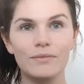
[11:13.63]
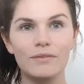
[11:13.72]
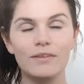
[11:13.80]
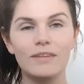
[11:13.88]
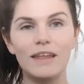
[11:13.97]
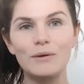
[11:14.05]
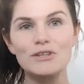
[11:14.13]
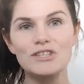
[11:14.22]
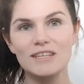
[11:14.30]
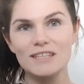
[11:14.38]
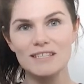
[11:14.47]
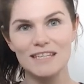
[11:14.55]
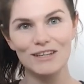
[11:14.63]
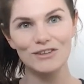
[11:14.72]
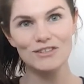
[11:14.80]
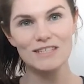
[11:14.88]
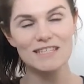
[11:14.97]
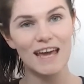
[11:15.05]
Now, as you continue
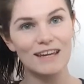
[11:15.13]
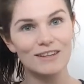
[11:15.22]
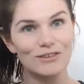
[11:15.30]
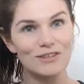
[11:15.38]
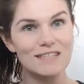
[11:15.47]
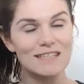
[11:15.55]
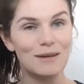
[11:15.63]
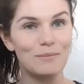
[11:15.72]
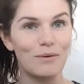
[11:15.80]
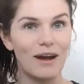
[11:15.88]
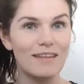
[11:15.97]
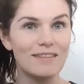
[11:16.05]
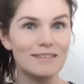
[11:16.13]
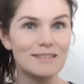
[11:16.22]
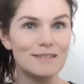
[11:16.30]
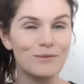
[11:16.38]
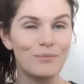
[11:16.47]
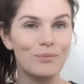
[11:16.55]
to take those deep
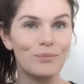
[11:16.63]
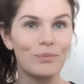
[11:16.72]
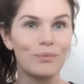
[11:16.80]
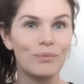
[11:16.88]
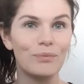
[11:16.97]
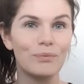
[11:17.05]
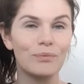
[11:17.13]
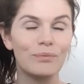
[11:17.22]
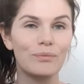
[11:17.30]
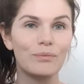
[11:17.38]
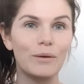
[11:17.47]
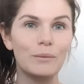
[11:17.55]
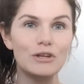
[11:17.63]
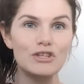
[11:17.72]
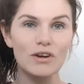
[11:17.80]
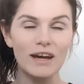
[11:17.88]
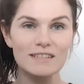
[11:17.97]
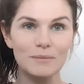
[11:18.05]
breaths, I'm going to
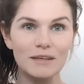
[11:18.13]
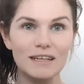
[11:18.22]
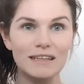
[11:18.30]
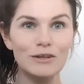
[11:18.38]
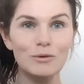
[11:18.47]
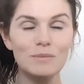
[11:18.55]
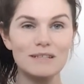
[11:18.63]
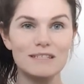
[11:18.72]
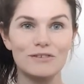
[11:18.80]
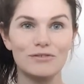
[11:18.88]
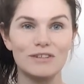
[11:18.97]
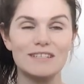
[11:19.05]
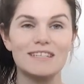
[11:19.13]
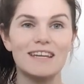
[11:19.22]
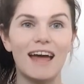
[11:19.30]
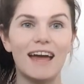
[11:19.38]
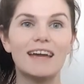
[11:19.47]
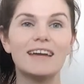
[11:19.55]
try something a little bit different
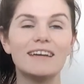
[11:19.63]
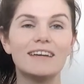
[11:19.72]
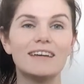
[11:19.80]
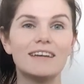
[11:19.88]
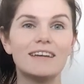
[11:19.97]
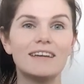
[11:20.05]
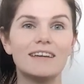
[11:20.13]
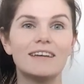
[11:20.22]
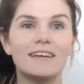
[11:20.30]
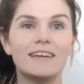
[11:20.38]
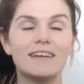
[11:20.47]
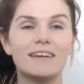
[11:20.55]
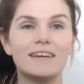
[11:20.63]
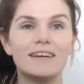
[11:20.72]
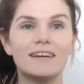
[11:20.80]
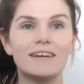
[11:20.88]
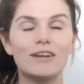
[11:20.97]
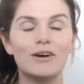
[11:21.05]
today.
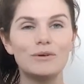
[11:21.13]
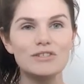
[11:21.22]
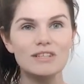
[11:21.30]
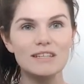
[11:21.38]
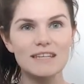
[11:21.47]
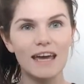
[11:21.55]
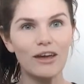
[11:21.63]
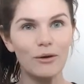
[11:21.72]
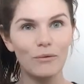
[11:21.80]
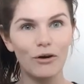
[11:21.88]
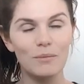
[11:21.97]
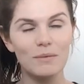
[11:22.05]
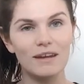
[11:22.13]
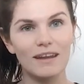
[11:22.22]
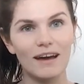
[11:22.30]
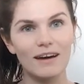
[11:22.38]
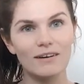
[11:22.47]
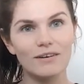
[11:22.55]
I want you to take a moment
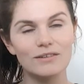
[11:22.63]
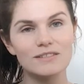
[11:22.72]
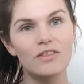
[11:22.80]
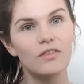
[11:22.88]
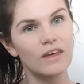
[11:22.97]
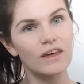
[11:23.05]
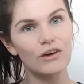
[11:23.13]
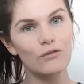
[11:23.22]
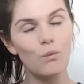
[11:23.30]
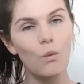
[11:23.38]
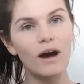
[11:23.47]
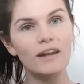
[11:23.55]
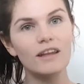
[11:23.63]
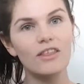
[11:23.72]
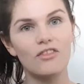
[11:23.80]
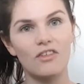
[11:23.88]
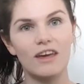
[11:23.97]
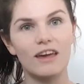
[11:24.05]
now to think of one
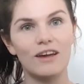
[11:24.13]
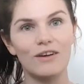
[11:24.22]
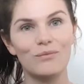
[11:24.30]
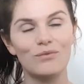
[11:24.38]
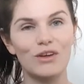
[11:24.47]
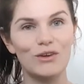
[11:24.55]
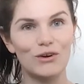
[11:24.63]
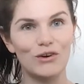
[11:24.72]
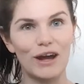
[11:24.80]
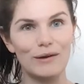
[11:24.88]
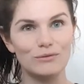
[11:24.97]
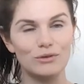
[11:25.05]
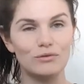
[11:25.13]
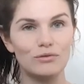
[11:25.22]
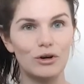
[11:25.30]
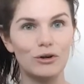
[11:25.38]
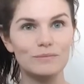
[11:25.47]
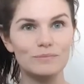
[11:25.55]
thing that you're grateful for.